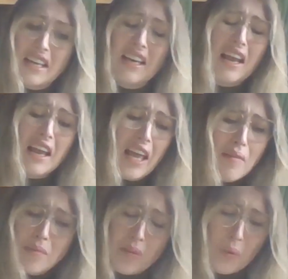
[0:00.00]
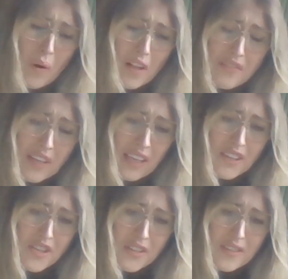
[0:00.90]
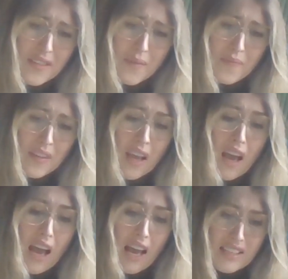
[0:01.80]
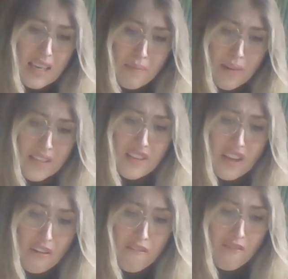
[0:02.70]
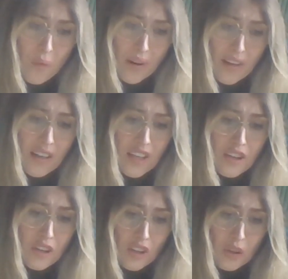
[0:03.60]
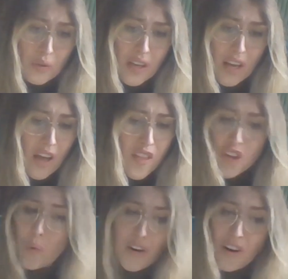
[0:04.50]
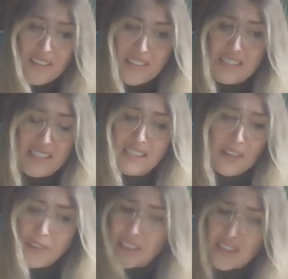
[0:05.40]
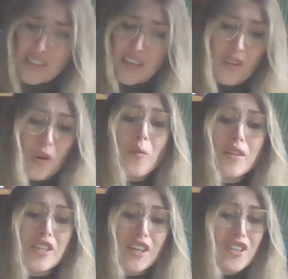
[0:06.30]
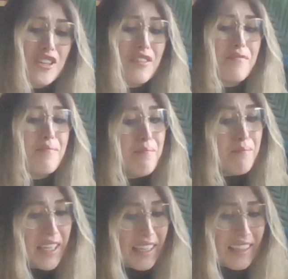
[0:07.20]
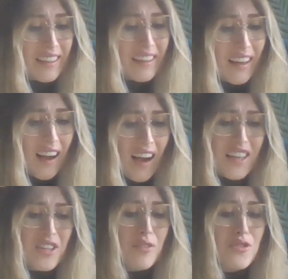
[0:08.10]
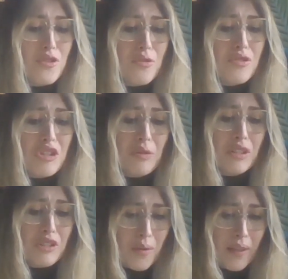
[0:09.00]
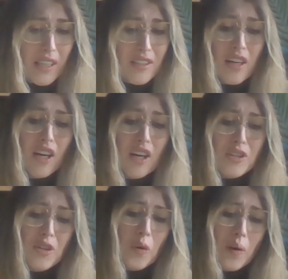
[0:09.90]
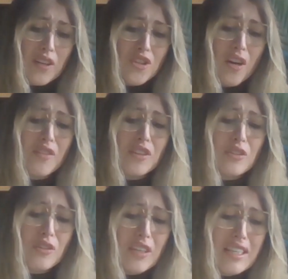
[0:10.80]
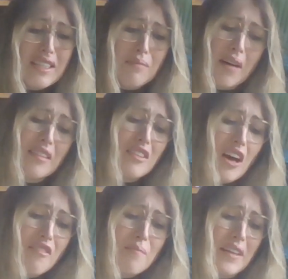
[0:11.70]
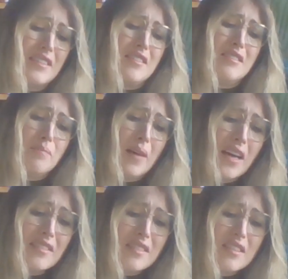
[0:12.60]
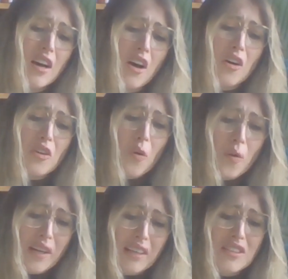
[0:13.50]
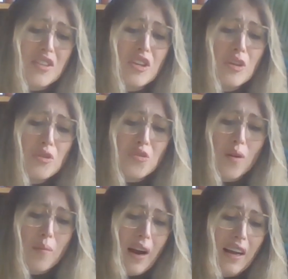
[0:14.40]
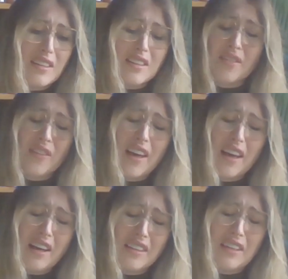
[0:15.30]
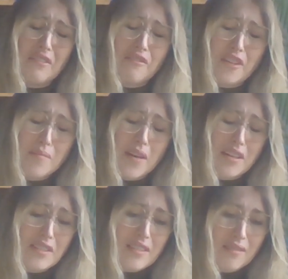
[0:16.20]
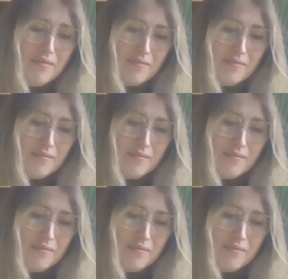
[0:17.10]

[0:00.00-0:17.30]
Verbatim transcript: and amiable qualifications. As I must therefore conclude that you are not serious in your rejection of me, I shall choose to attribute it to your wish of increasing my love by suspense, according to the usual practice of elegant females.